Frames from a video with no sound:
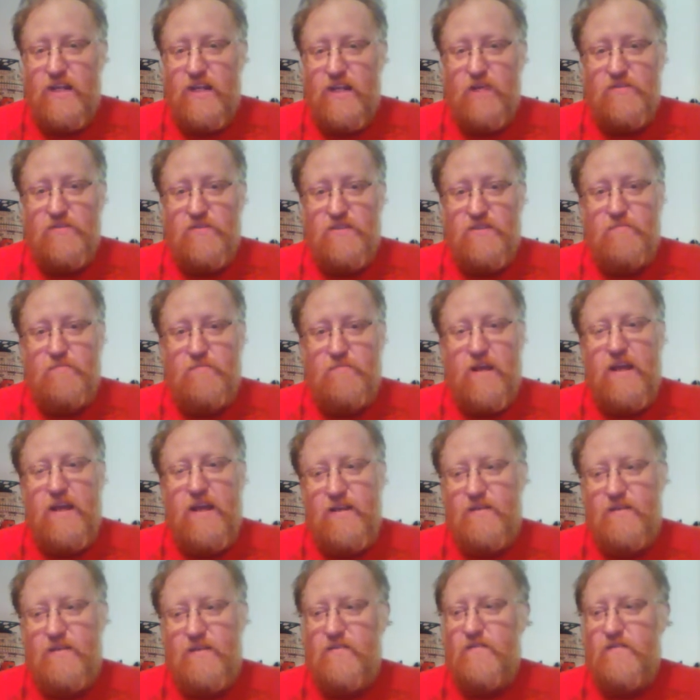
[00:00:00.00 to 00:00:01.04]
and he was
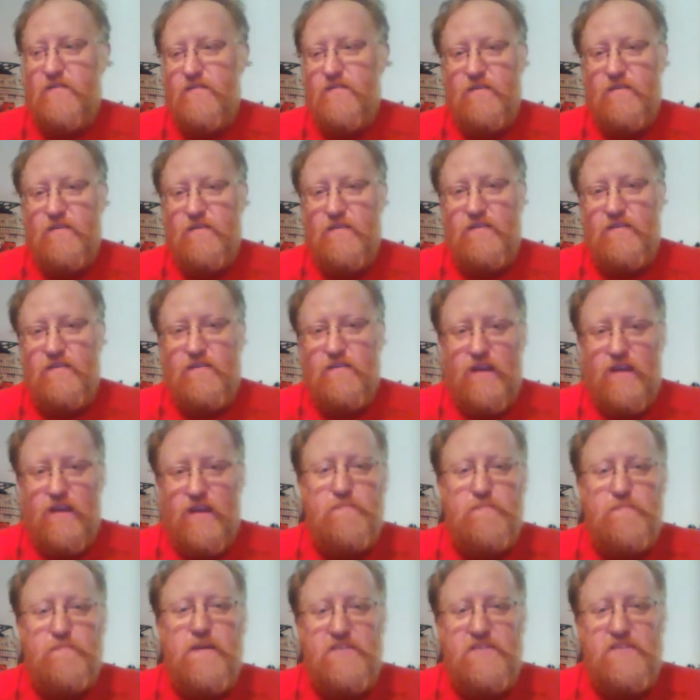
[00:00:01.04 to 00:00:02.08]

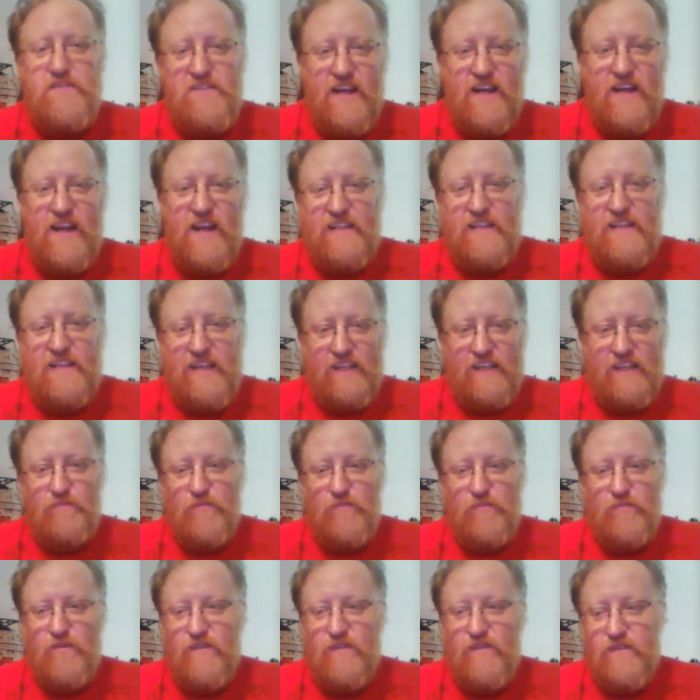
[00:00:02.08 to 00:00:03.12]
Benji's sidekick
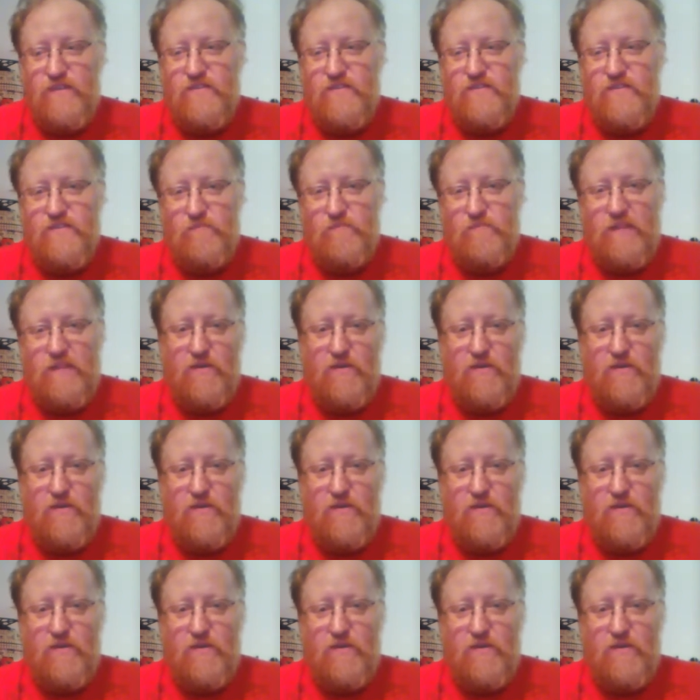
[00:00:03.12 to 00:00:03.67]
in the movies.